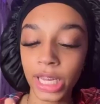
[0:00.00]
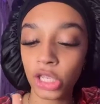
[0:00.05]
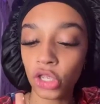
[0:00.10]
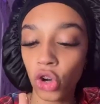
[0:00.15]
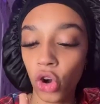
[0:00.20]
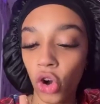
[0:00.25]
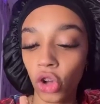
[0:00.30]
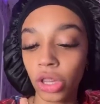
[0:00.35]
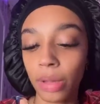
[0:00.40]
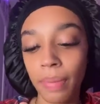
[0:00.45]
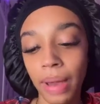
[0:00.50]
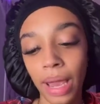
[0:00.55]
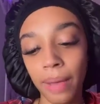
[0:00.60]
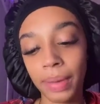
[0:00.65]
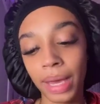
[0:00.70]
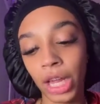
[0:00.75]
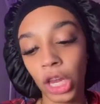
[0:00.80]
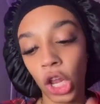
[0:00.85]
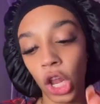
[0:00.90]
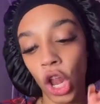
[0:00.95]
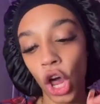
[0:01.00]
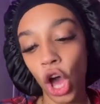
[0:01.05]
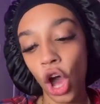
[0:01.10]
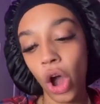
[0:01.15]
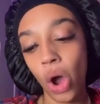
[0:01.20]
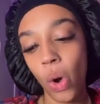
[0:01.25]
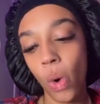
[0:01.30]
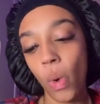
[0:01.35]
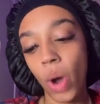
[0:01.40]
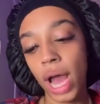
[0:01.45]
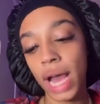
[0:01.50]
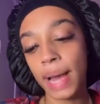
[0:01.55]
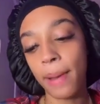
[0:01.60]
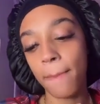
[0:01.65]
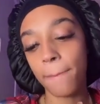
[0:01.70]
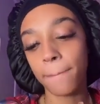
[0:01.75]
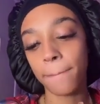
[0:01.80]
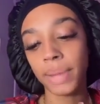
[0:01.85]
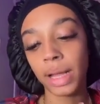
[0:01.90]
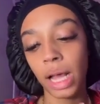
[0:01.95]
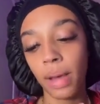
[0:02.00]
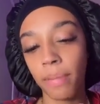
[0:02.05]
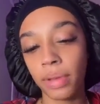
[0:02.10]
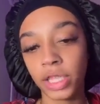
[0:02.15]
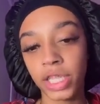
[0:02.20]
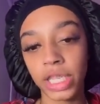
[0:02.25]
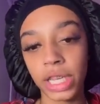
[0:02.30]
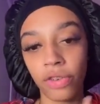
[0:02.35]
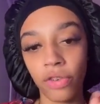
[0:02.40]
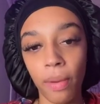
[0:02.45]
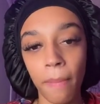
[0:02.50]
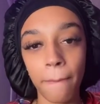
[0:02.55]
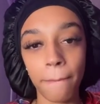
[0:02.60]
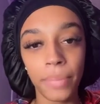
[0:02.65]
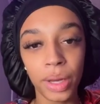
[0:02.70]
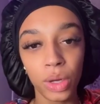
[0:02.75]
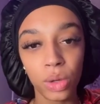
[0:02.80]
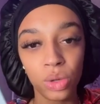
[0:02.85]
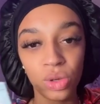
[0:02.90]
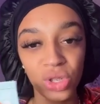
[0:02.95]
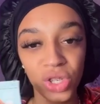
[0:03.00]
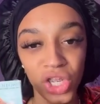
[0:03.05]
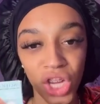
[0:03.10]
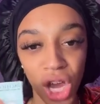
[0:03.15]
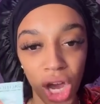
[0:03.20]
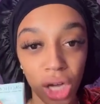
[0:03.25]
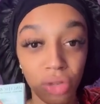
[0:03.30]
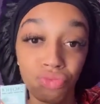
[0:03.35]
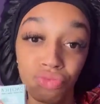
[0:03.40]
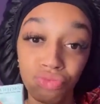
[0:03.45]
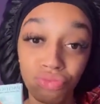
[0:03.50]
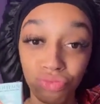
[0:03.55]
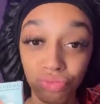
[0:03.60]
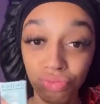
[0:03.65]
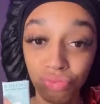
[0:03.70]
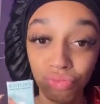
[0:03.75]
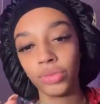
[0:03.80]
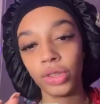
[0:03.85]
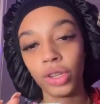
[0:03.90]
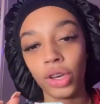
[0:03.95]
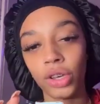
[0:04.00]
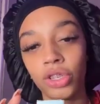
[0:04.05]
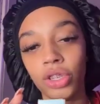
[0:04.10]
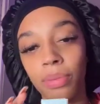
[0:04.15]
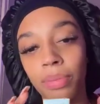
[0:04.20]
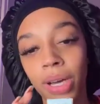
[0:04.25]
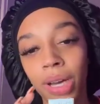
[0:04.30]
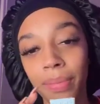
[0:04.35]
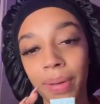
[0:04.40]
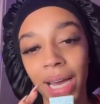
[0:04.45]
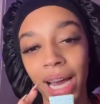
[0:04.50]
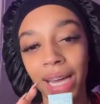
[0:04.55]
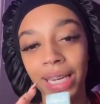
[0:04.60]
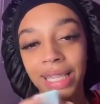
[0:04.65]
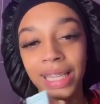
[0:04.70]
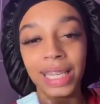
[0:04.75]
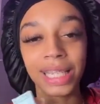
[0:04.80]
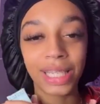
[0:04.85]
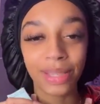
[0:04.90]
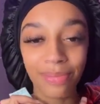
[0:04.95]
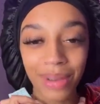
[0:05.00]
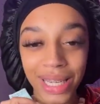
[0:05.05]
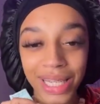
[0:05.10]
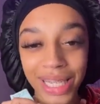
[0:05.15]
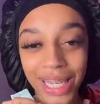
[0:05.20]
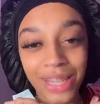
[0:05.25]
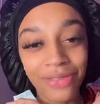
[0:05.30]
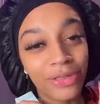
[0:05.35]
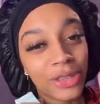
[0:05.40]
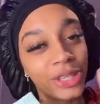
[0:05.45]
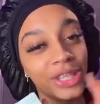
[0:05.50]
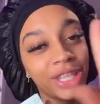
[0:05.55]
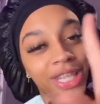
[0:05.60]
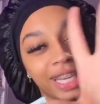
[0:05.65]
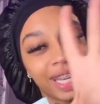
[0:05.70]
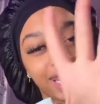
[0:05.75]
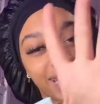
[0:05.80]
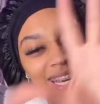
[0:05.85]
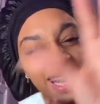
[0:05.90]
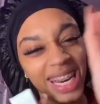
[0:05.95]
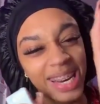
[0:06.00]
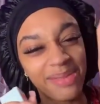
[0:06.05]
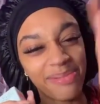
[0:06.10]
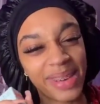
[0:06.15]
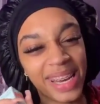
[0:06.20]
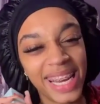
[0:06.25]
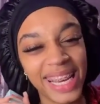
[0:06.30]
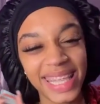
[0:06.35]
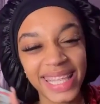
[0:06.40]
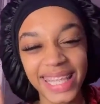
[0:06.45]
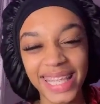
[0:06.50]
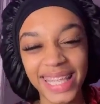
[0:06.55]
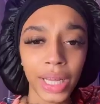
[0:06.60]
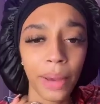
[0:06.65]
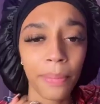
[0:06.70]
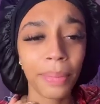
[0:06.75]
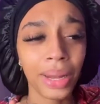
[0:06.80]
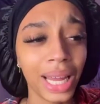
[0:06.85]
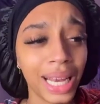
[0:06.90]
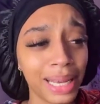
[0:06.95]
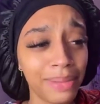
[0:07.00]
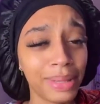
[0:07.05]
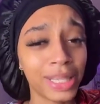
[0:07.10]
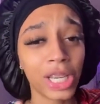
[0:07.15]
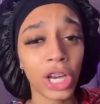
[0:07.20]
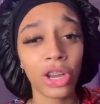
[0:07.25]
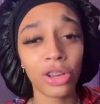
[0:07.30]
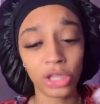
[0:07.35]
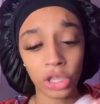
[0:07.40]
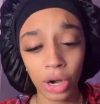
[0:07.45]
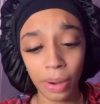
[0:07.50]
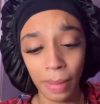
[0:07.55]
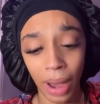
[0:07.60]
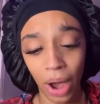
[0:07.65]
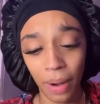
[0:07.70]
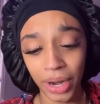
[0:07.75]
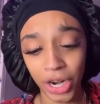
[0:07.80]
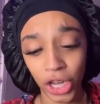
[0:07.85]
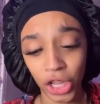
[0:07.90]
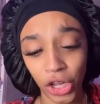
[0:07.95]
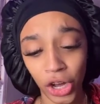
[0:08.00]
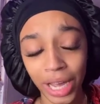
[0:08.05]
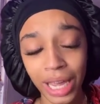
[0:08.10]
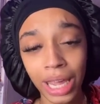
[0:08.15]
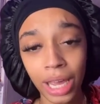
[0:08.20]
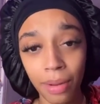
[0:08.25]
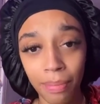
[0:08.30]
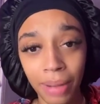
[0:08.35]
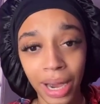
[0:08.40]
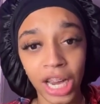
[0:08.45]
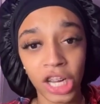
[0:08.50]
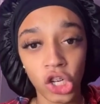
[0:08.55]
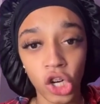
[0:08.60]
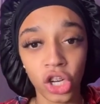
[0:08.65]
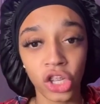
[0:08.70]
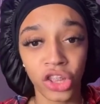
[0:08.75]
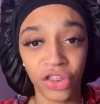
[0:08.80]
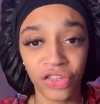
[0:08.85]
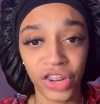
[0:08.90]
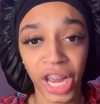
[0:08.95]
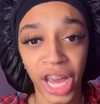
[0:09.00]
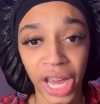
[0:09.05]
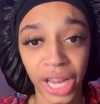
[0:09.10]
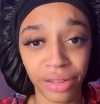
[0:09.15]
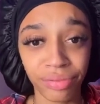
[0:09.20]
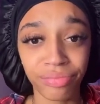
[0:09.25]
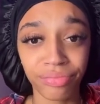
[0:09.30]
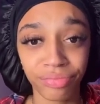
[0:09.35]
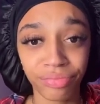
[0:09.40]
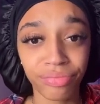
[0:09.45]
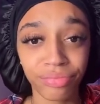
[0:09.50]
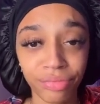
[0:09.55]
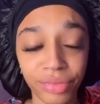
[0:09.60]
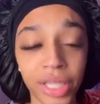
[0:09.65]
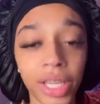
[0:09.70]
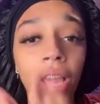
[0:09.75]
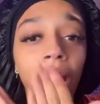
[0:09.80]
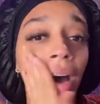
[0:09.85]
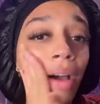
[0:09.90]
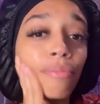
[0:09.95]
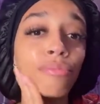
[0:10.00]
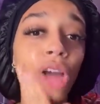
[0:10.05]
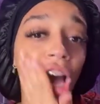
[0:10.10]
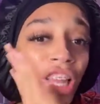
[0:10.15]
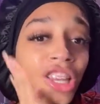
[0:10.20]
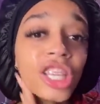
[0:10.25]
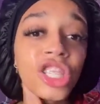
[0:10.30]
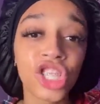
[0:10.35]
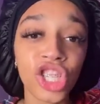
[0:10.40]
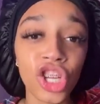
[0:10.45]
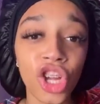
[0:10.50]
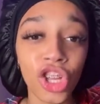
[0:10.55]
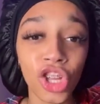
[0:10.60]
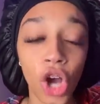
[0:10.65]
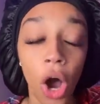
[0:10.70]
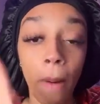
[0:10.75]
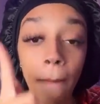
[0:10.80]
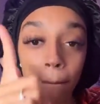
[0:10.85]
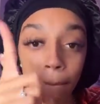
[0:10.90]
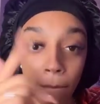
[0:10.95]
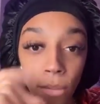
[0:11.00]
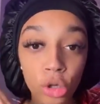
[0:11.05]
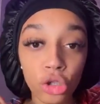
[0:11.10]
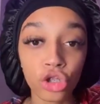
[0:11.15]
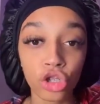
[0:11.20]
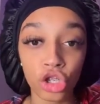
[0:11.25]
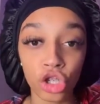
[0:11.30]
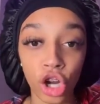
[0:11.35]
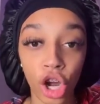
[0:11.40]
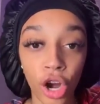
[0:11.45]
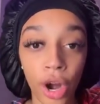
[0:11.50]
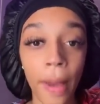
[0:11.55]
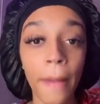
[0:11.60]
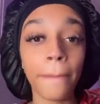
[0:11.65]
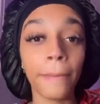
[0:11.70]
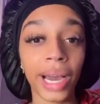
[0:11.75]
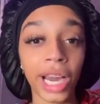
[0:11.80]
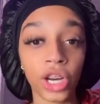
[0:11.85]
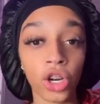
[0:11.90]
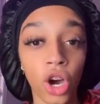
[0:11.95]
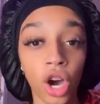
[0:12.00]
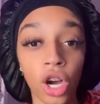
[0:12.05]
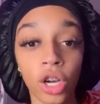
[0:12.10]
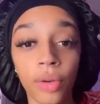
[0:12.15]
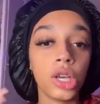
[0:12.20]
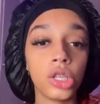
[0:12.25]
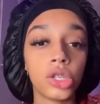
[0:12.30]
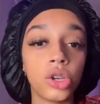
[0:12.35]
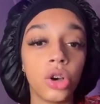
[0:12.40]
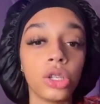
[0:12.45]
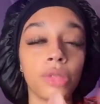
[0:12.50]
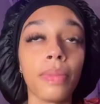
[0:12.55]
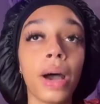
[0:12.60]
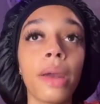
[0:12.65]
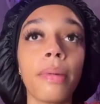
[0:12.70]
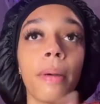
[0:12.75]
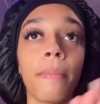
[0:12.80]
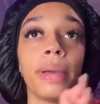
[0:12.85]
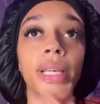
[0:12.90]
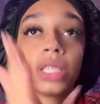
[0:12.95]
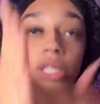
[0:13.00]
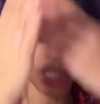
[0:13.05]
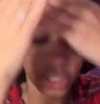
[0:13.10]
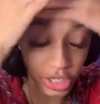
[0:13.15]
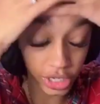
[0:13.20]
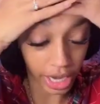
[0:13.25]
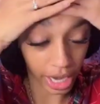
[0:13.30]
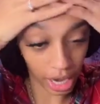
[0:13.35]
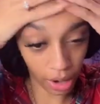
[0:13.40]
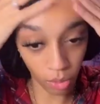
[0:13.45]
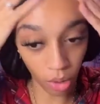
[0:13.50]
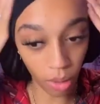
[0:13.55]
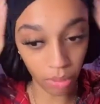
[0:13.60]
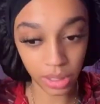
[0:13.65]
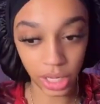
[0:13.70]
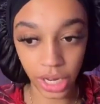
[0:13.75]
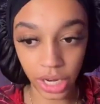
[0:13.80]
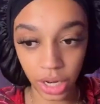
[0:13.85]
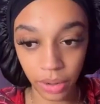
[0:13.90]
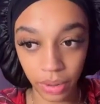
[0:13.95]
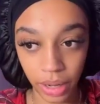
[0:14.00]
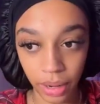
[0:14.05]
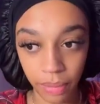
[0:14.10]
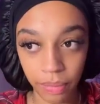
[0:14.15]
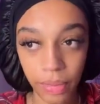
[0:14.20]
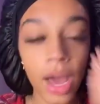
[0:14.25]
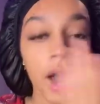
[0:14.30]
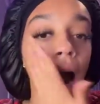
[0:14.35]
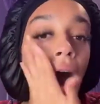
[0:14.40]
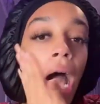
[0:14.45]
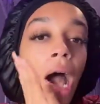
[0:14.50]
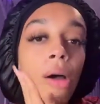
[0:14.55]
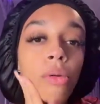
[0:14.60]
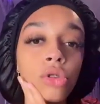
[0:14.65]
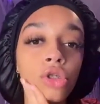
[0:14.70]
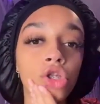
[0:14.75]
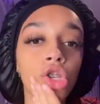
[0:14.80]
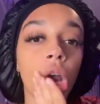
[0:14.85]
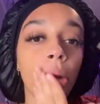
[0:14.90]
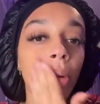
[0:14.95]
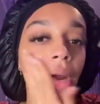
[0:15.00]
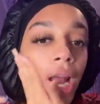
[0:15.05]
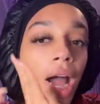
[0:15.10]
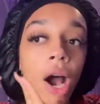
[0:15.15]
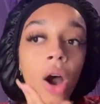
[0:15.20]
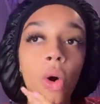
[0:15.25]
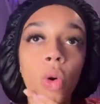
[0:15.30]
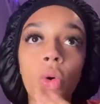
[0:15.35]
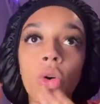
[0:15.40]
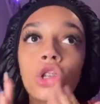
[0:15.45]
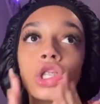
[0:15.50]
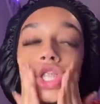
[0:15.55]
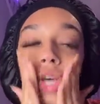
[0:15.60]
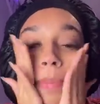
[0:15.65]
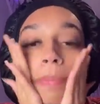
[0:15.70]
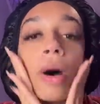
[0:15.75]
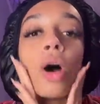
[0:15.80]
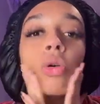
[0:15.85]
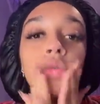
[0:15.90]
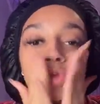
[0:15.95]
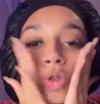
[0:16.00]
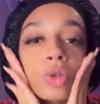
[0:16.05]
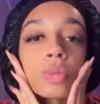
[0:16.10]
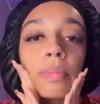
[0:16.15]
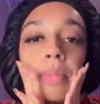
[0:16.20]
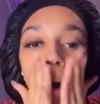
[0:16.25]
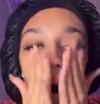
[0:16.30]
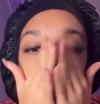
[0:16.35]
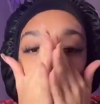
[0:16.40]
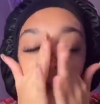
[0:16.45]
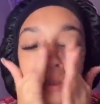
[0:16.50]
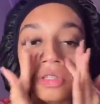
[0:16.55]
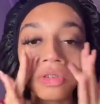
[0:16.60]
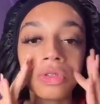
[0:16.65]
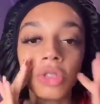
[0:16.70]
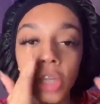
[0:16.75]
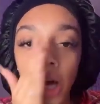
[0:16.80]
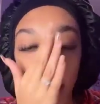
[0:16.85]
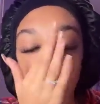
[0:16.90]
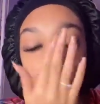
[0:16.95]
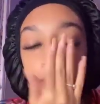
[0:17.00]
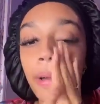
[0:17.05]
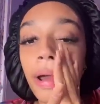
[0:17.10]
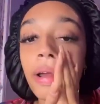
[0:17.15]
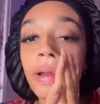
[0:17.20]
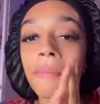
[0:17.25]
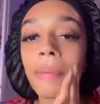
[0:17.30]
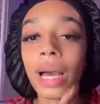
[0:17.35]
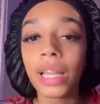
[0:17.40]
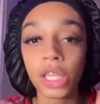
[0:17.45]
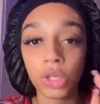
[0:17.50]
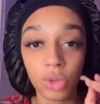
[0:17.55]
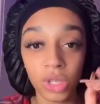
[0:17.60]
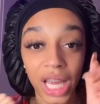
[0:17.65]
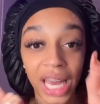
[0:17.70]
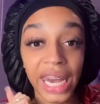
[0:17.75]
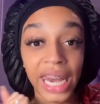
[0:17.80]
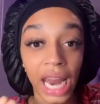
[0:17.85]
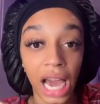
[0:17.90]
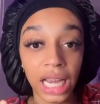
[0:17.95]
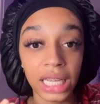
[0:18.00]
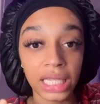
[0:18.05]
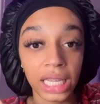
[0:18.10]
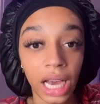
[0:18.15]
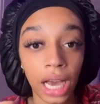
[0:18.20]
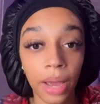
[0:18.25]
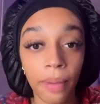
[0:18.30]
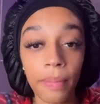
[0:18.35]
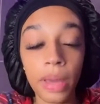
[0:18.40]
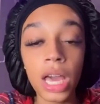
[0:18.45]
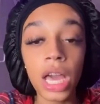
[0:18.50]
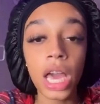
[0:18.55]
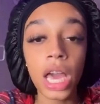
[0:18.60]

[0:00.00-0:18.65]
It's called the Baby Glow Serum Booster. So I'm going to be adding this to my skin routine in a minute. But let me tell you a story about how I nearly got eaten by a dog the other day. Yeah, I literally nearly got munched on by a dog. So I was minding my business, yeah. What was I doing? I was going out to post some parcels, yeah. And bearing in mind, this was like nighttime.